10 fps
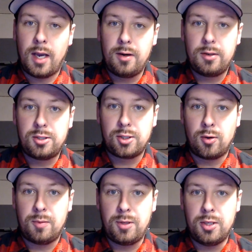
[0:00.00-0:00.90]
that you're going
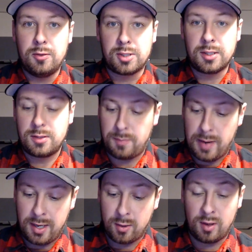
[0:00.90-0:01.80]
to be using,
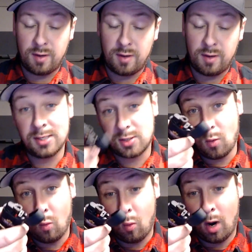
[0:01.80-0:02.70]
depending on if it has
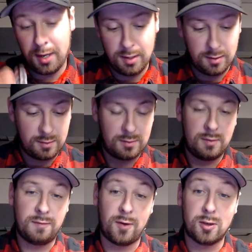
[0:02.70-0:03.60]
1
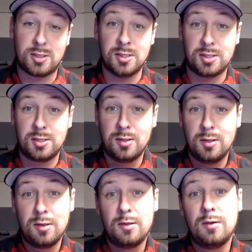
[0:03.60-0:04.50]
versus
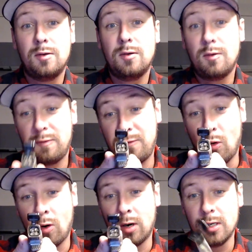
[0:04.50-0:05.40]

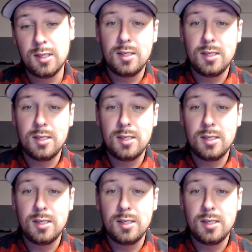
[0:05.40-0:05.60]
4,